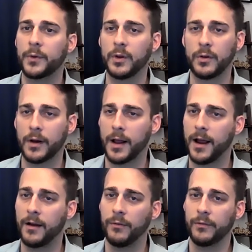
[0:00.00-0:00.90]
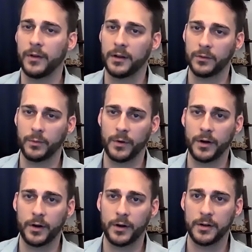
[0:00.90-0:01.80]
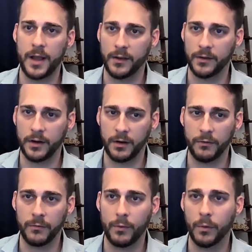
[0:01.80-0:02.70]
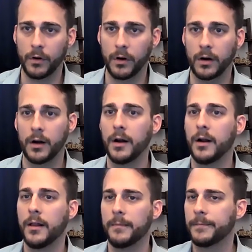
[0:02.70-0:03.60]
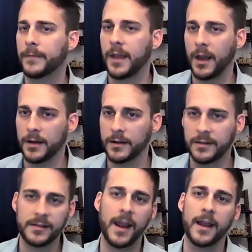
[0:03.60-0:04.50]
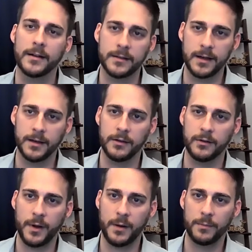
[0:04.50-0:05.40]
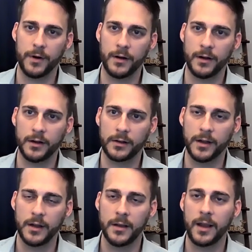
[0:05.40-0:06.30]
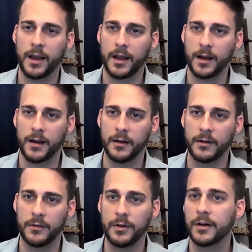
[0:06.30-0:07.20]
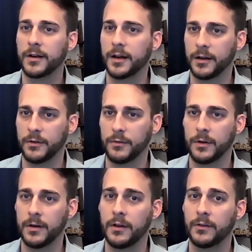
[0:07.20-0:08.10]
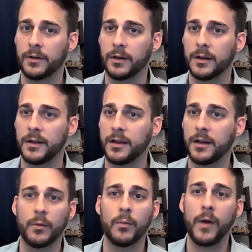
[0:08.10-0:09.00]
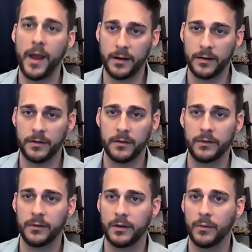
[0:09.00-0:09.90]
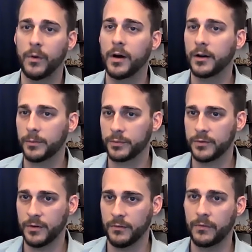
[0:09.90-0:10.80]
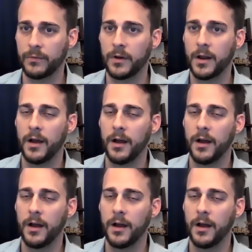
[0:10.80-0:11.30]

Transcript: So you could have things where you're testing for, can sand get into my product? Can dirt get into it? Does it get wet? Is it waterproof?